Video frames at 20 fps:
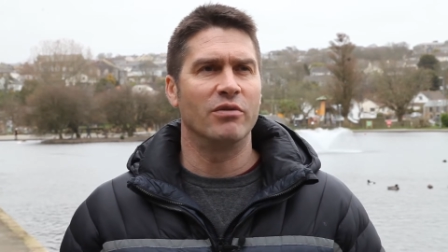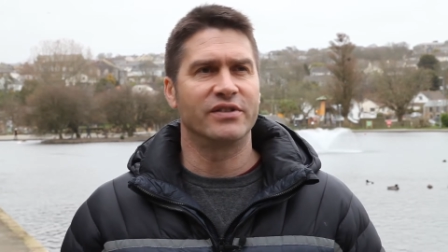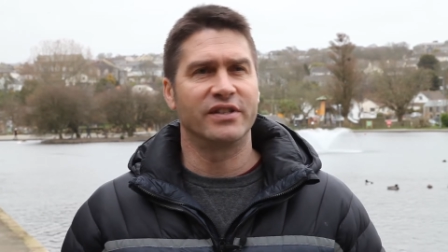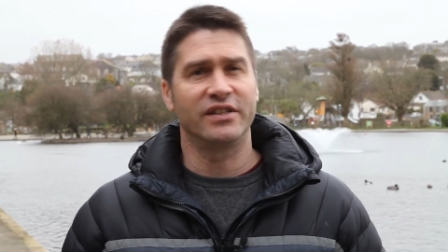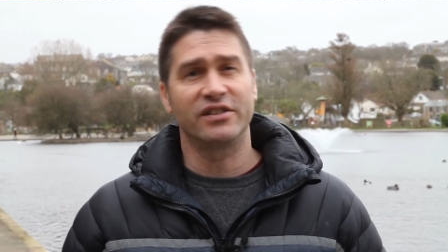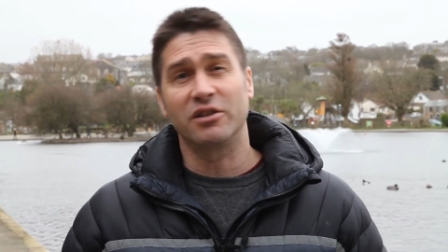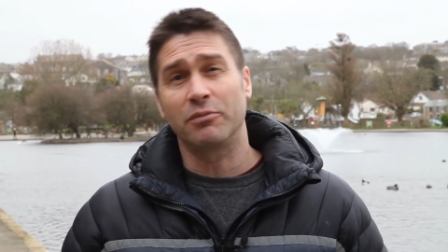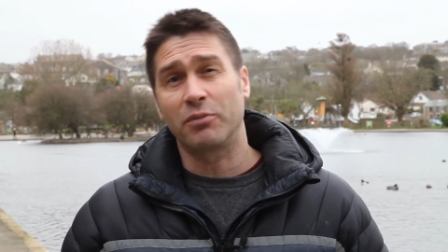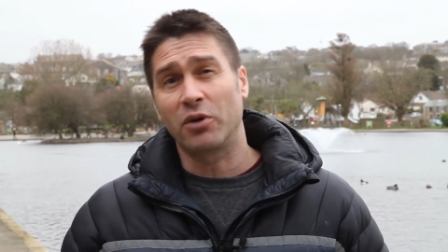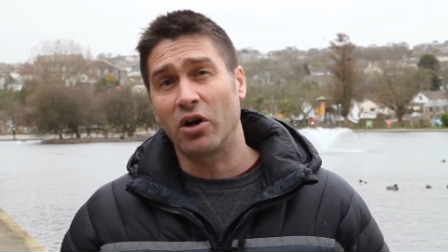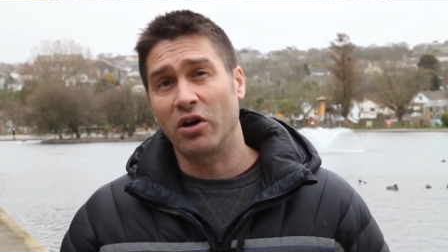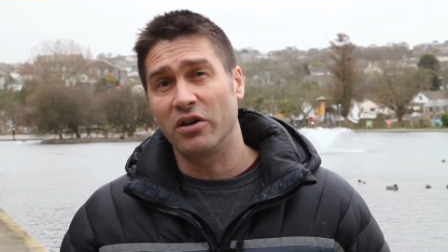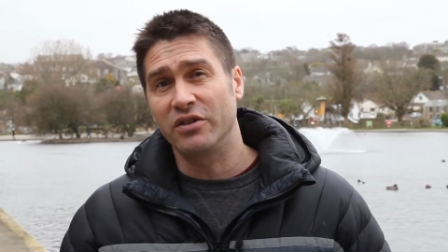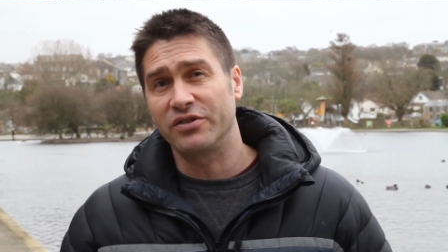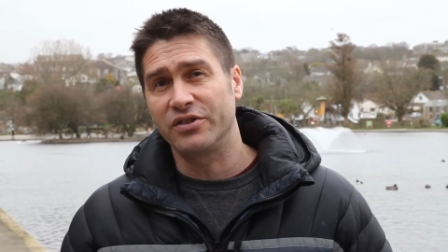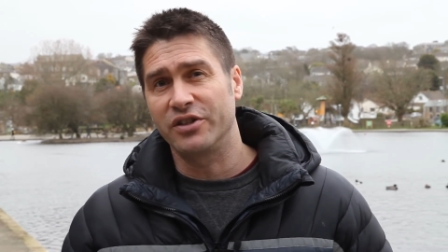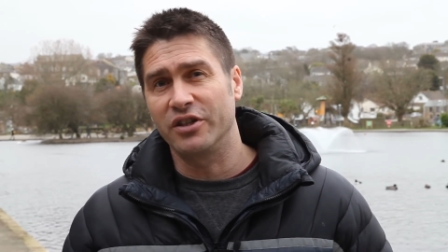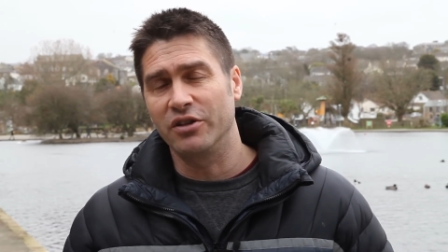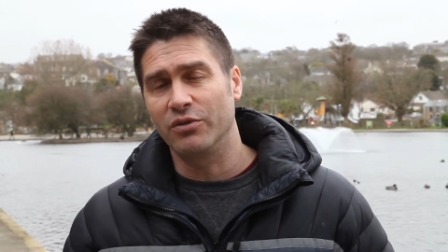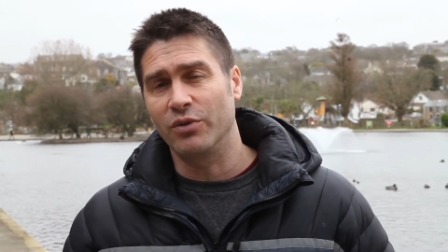This applies
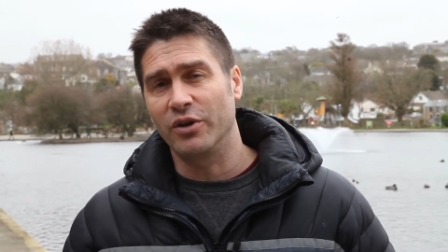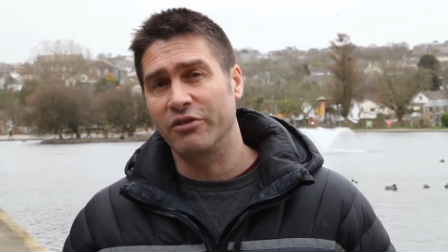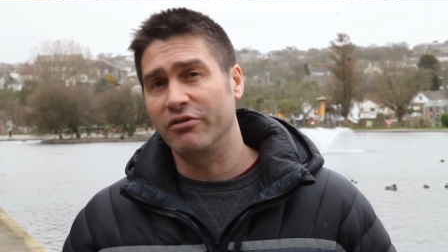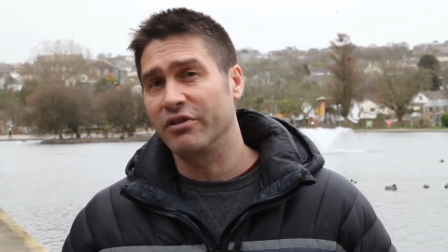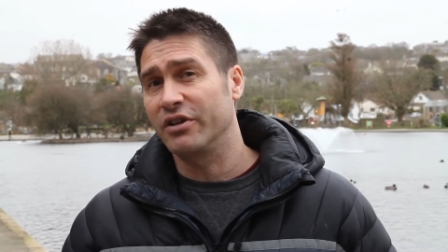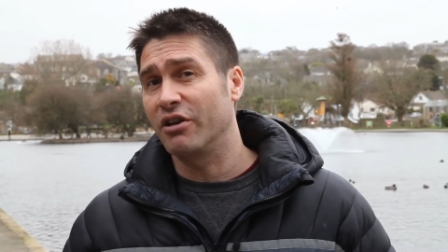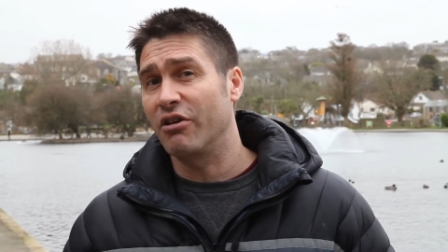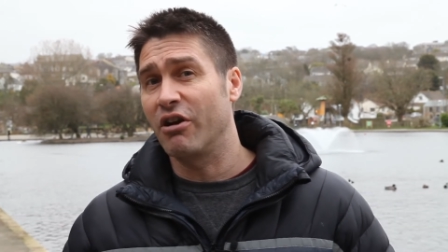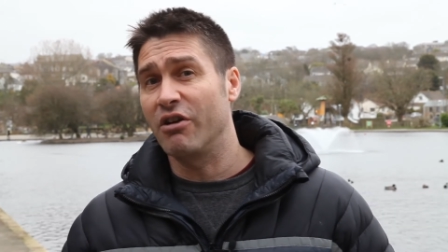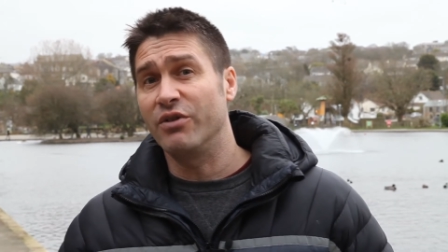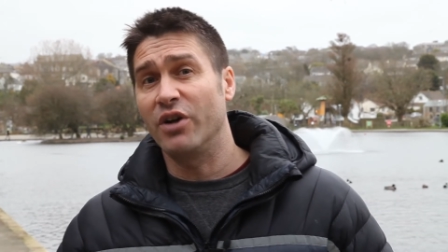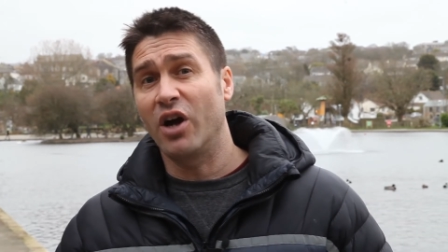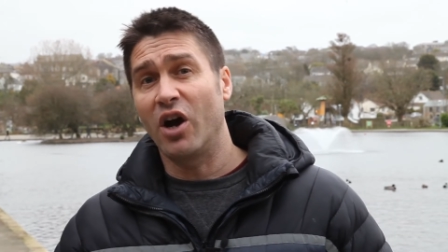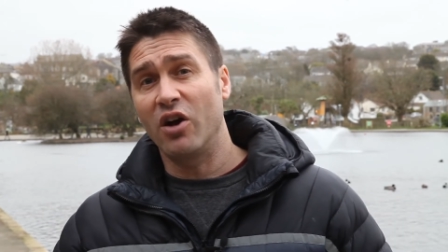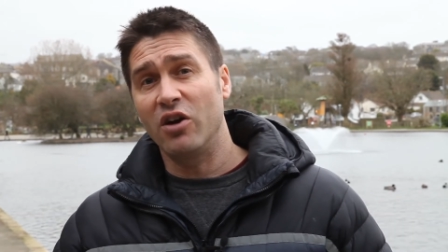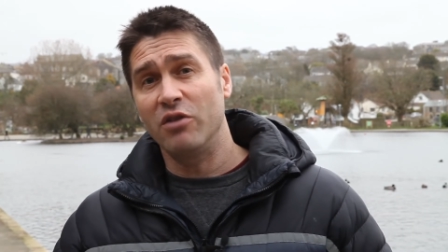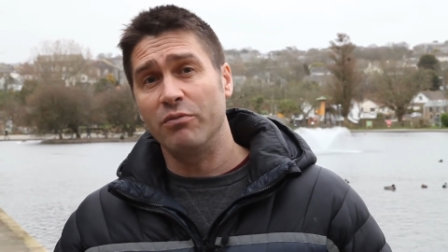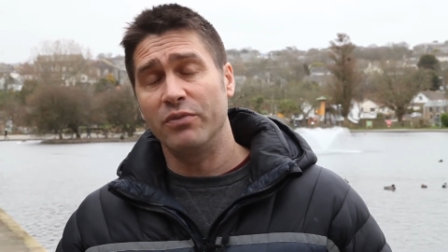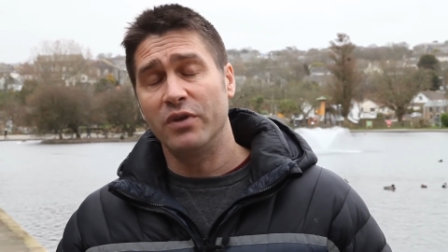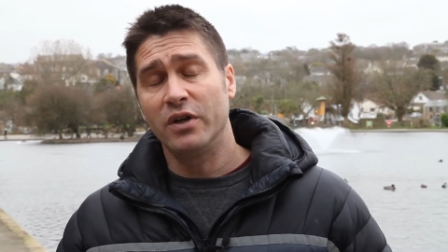to you whether you're in your own
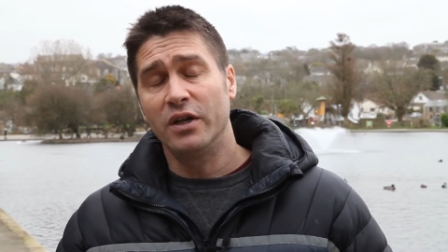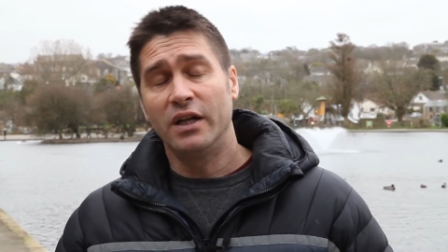home,